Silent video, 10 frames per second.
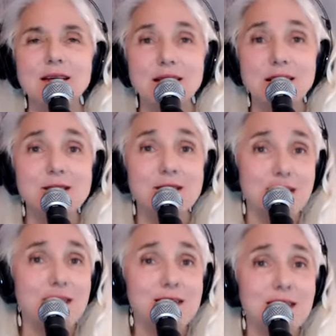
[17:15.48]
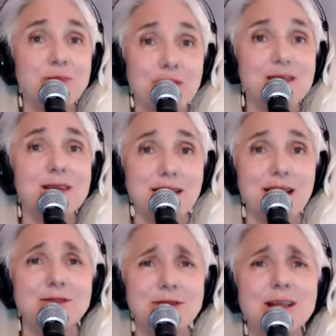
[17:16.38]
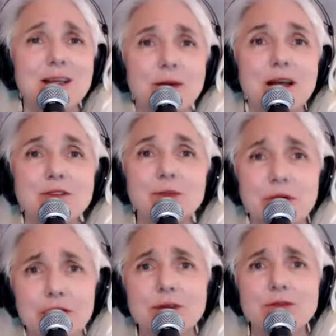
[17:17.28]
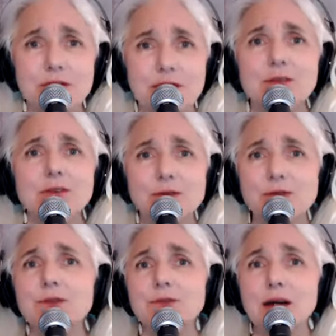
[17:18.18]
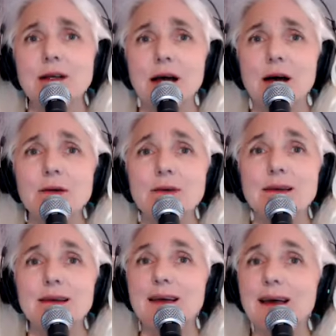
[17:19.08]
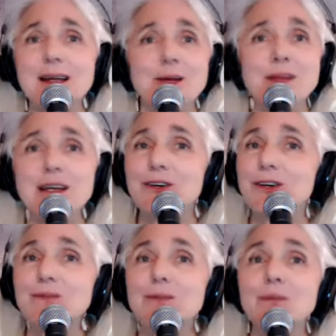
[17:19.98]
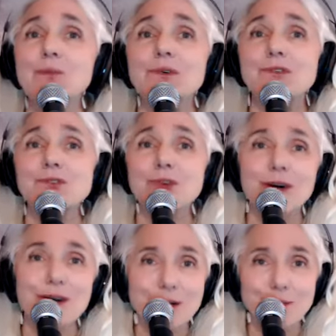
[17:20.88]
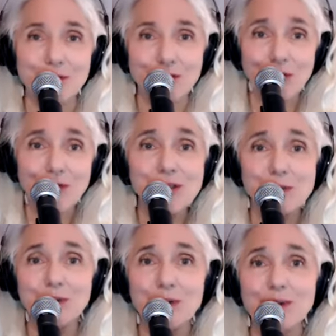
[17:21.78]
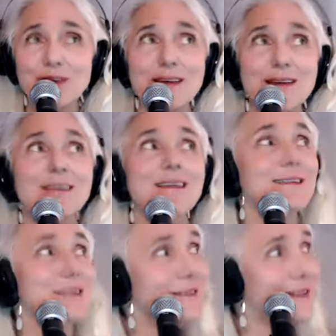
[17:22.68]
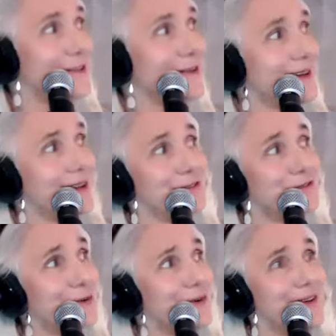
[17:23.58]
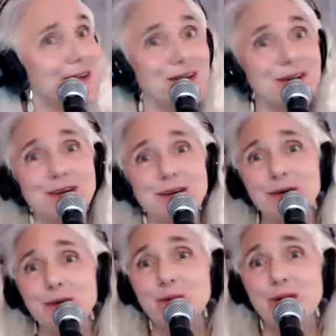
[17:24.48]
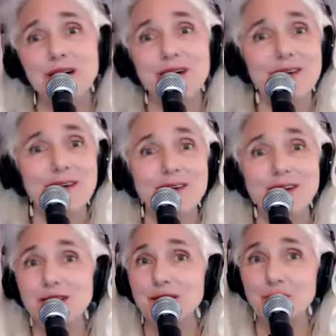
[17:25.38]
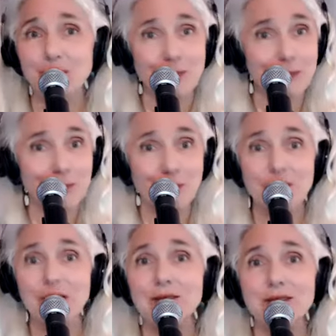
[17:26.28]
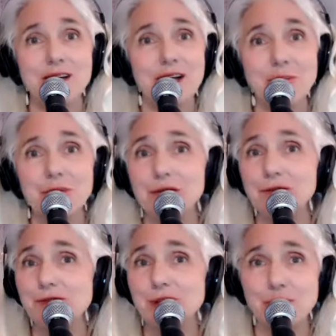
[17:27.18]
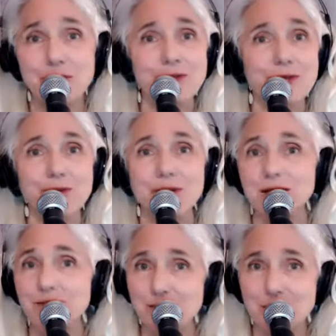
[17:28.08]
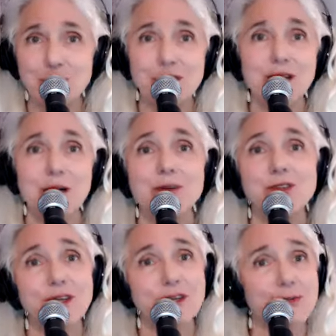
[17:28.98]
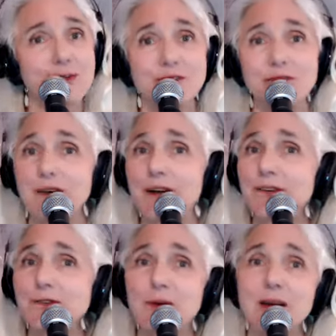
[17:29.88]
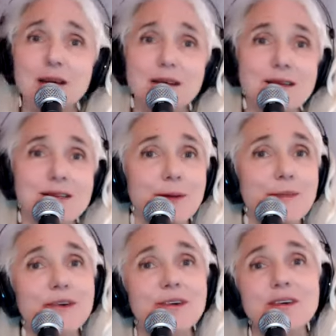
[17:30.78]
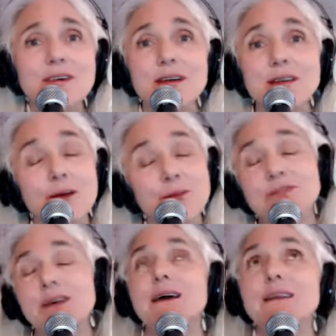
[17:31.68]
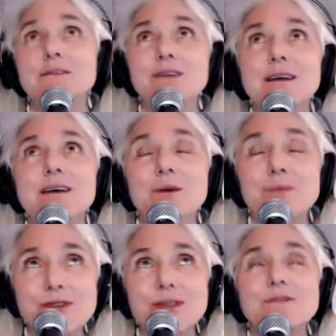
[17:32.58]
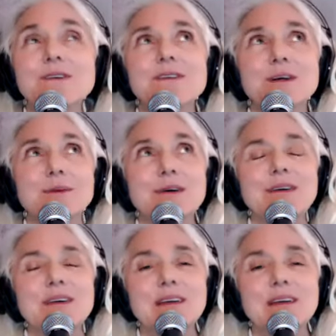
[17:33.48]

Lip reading: is a present and really painful part of our evolution right now. And I mean, it couldn't be more stark and more noticeable than living here in California, where, you know, we're having an up close and personal relationship with climate change, with the fires we had this summer that we've had almost every summer,